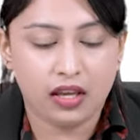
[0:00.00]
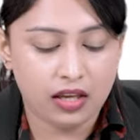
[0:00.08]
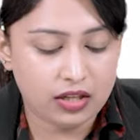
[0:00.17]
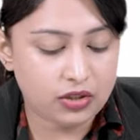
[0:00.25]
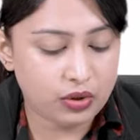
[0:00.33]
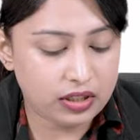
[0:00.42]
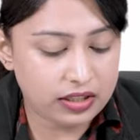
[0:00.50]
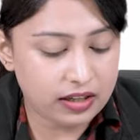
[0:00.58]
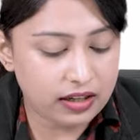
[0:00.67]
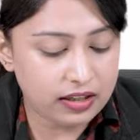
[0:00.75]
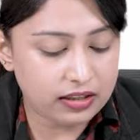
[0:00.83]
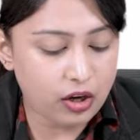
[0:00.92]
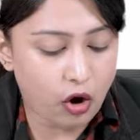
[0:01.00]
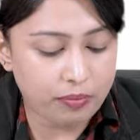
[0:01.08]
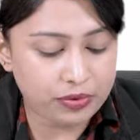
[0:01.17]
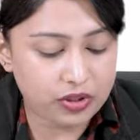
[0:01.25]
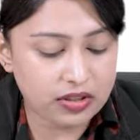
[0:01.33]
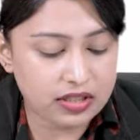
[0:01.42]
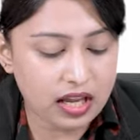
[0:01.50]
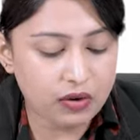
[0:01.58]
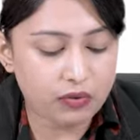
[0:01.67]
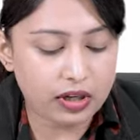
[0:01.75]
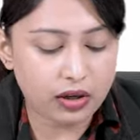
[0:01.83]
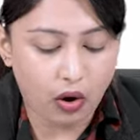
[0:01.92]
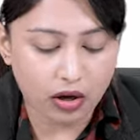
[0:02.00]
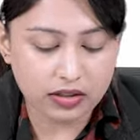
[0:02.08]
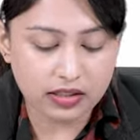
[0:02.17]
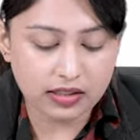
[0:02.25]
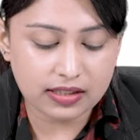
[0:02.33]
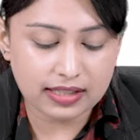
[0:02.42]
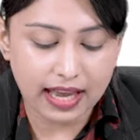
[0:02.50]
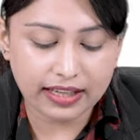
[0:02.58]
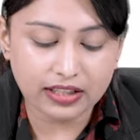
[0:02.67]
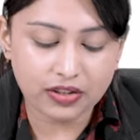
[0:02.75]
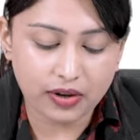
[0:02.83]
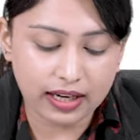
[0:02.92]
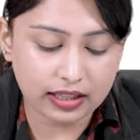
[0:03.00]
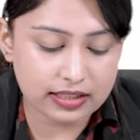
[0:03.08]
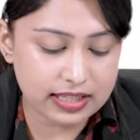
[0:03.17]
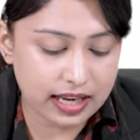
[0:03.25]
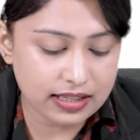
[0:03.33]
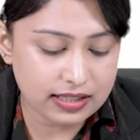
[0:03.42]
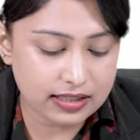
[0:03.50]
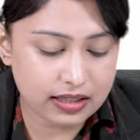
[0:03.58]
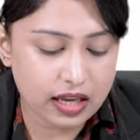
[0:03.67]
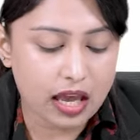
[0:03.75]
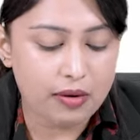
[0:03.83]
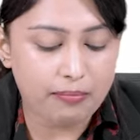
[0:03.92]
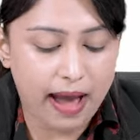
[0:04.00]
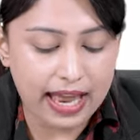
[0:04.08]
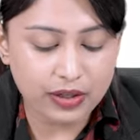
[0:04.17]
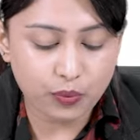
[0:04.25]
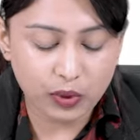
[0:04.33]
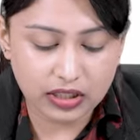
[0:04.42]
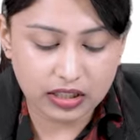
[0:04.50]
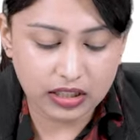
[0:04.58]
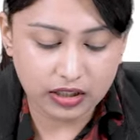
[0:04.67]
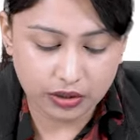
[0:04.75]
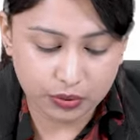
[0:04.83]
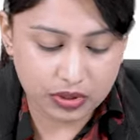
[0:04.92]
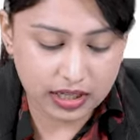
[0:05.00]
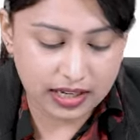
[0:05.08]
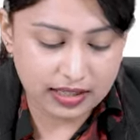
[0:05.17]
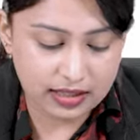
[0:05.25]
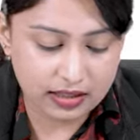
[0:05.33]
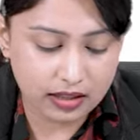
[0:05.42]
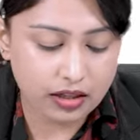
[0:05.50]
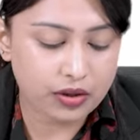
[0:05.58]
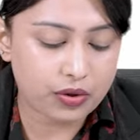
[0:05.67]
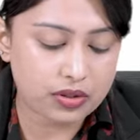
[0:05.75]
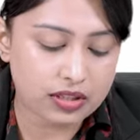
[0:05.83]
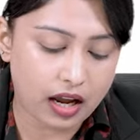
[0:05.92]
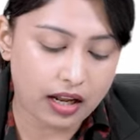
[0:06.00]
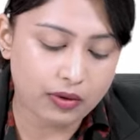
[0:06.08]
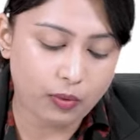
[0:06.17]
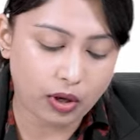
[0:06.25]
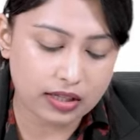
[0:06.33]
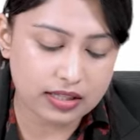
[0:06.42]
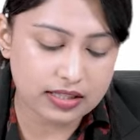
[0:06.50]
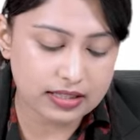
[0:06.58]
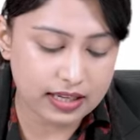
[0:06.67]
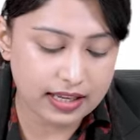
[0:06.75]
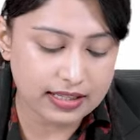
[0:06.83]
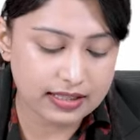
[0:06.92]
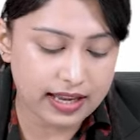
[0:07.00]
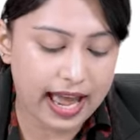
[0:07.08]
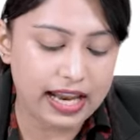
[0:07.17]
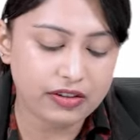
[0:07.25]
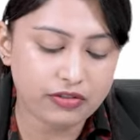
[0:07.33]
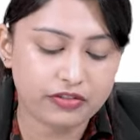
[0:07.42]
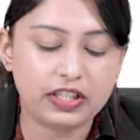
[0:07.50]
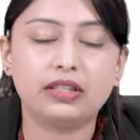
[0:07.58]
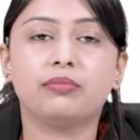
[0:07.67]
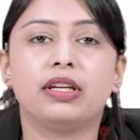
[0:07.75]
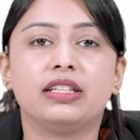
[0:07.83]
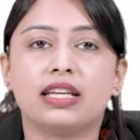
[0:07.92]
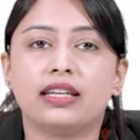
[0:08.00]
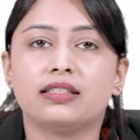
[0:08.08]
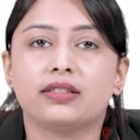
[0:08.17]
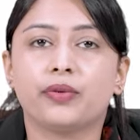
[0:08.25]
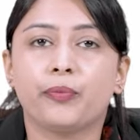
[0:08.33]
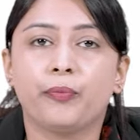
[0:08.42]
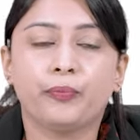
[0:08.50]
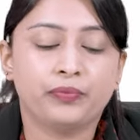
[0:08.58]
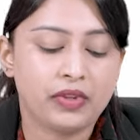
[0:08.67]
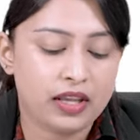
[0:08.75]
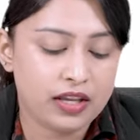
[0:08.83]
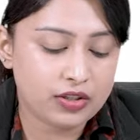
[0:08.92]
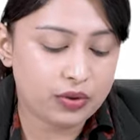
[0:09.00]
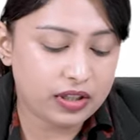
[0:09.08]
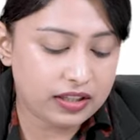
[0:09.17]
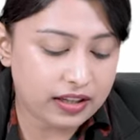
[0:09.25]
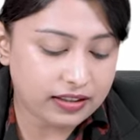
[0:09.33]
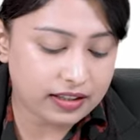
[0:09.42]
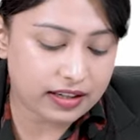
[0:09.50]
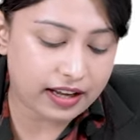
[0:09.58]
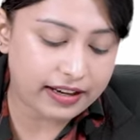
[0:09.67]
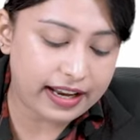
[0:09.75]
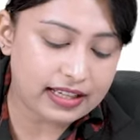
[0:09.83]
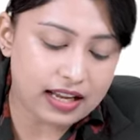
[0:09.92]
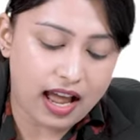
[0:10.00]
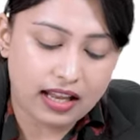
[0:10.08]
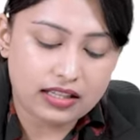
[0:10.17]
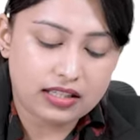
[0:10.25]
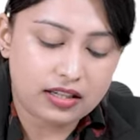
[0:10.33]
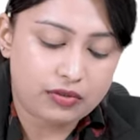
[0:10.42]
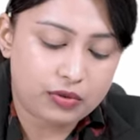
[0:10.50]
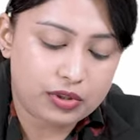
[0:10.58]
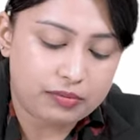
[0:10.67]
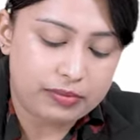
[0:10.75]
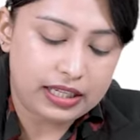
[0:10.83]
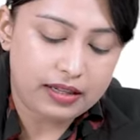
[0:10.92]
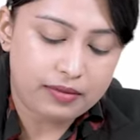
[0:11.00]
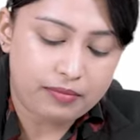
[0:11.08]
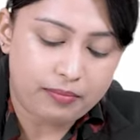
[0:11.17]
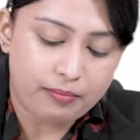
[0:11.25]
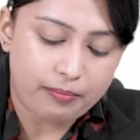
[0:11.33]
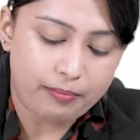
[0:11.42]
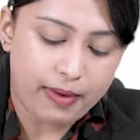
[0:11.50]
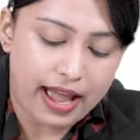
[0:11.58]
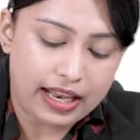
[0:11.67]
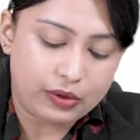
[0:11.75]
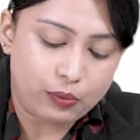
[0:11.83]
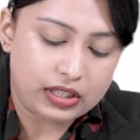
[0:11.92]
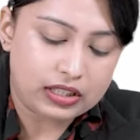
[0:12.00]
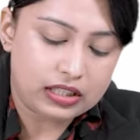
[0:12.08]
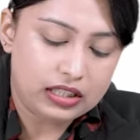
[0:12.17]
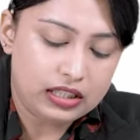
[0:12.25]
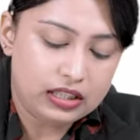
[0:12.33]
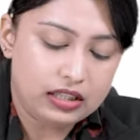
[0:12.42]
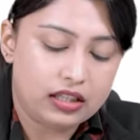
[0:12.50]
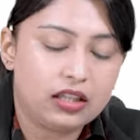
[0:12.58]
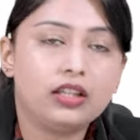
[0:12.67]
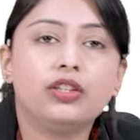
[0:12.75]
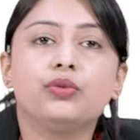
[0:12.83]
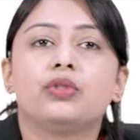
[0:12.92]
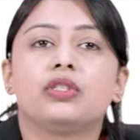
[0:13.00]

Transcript: So here the options are Wilcoxon signed rank test, Mann-Whitney U test, Kruskal-Wallis test and Friedman test. So here the correct answer would be Mann-Whitney U